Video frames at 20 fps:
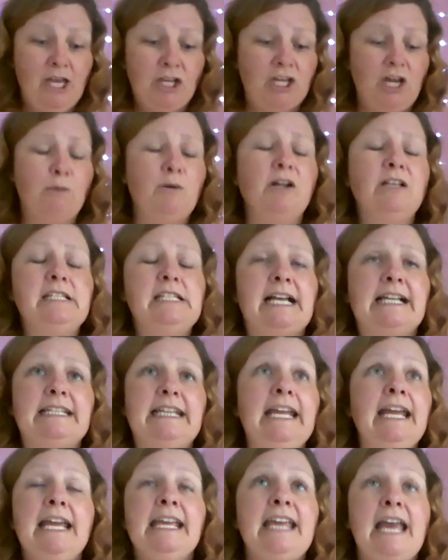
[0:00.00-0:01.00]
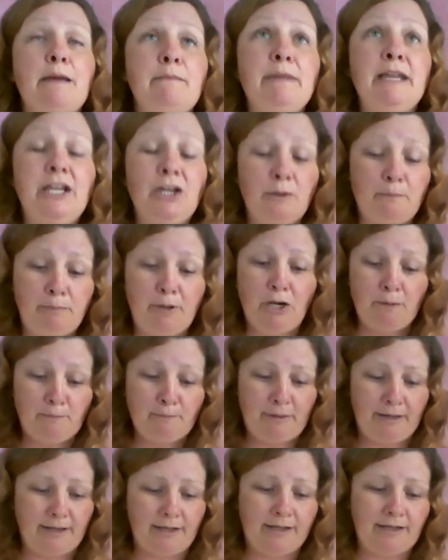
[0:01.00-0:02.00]
Go on, Daddy, get me an Oompa
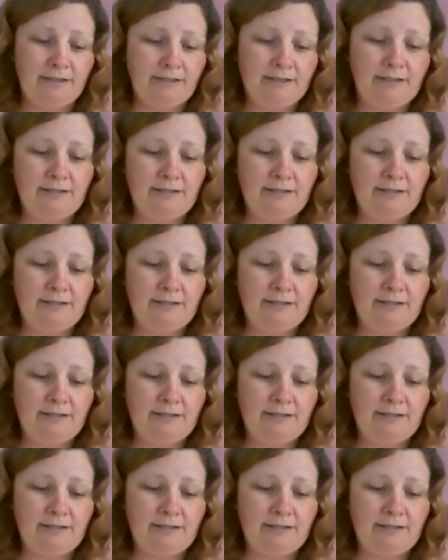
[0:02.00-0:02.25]
Loompa."